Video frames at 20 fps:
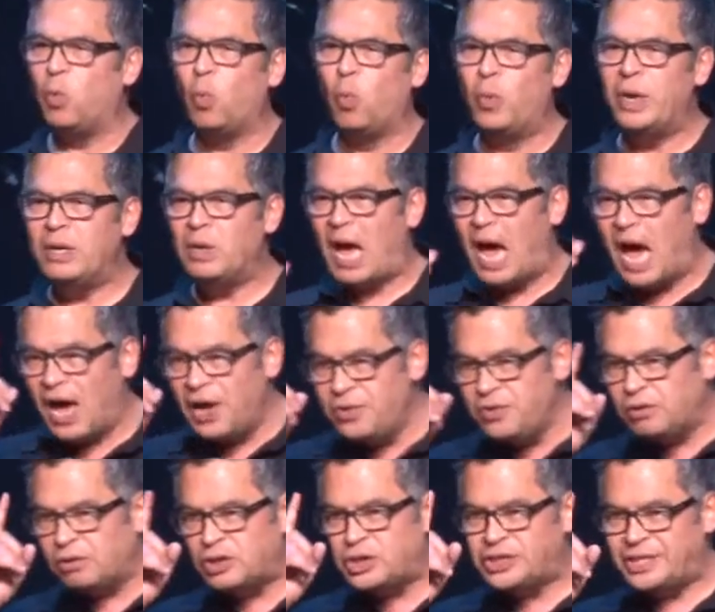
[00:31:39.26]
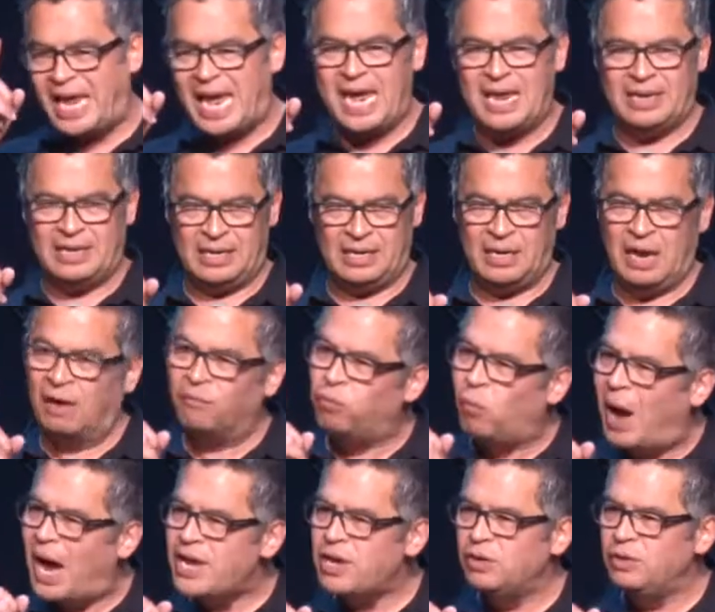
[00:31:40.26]
when understanding of
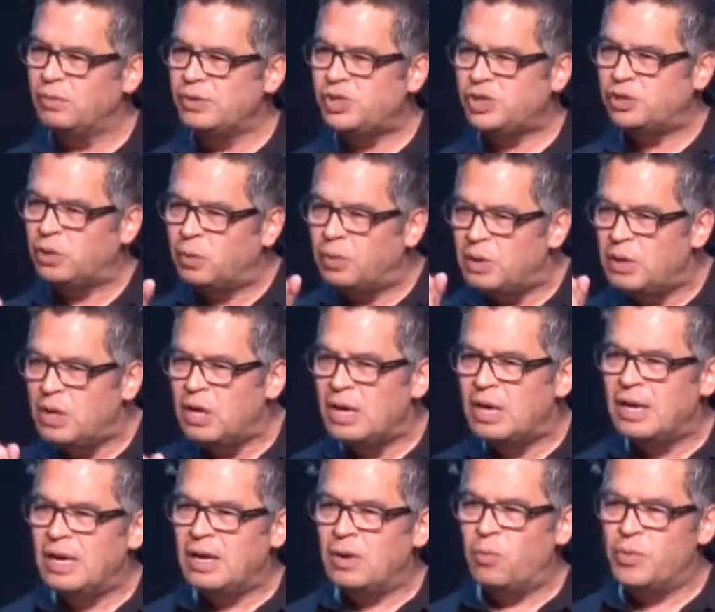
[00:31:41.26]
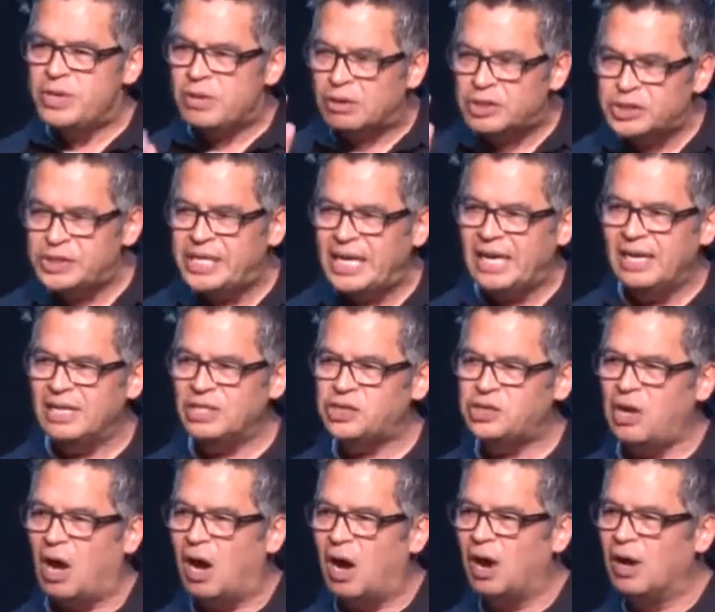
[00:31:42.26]
why you're doing what you do, when you're singing a
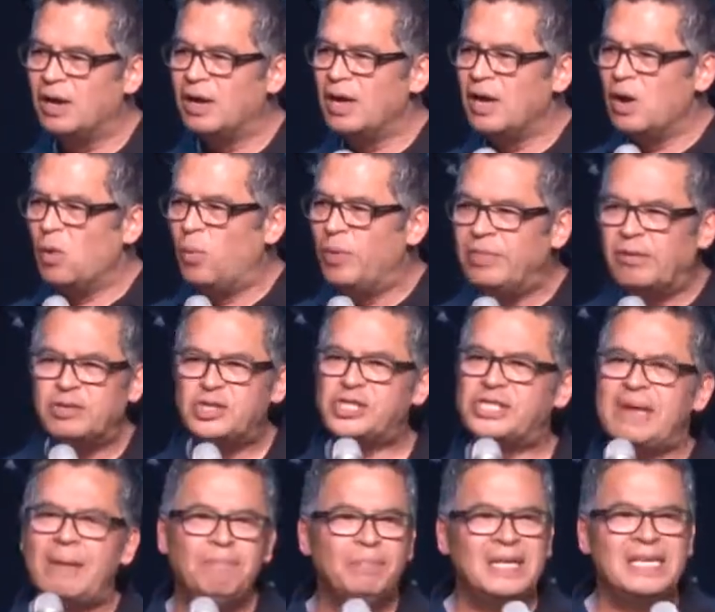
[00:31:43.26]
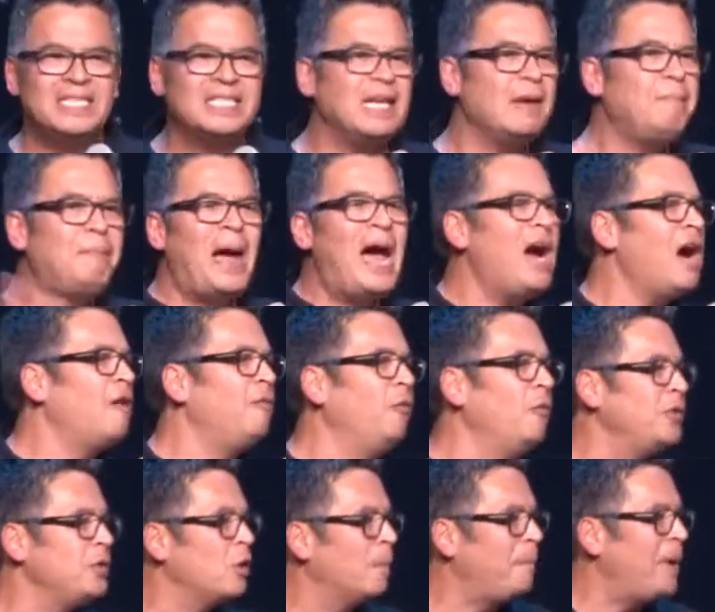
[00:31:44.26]
song, when there's something said powerful
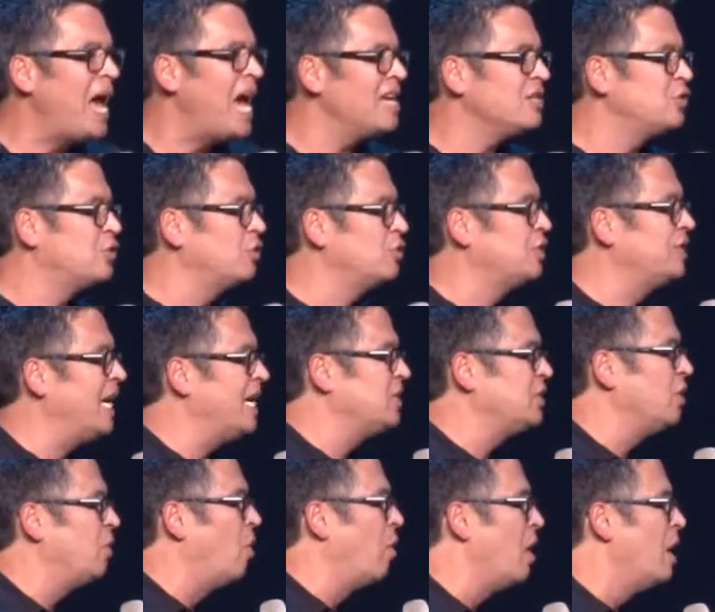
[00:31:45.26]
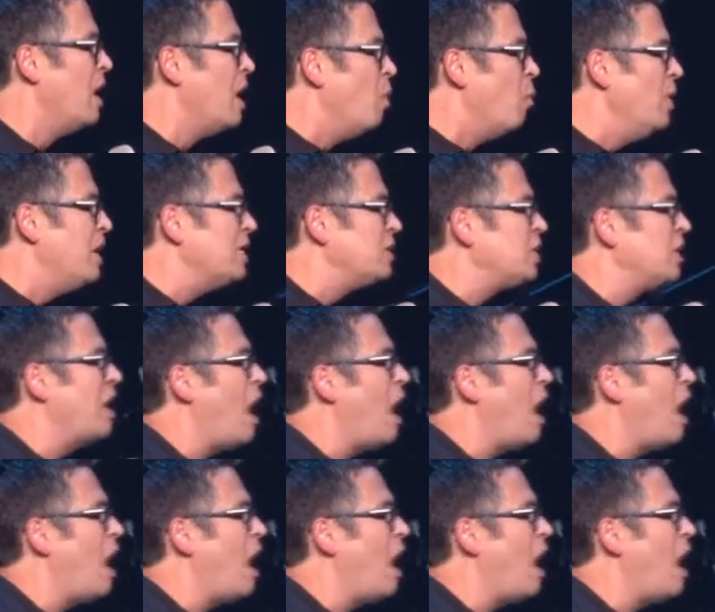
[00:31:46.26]
when your pastor says it, or when it's an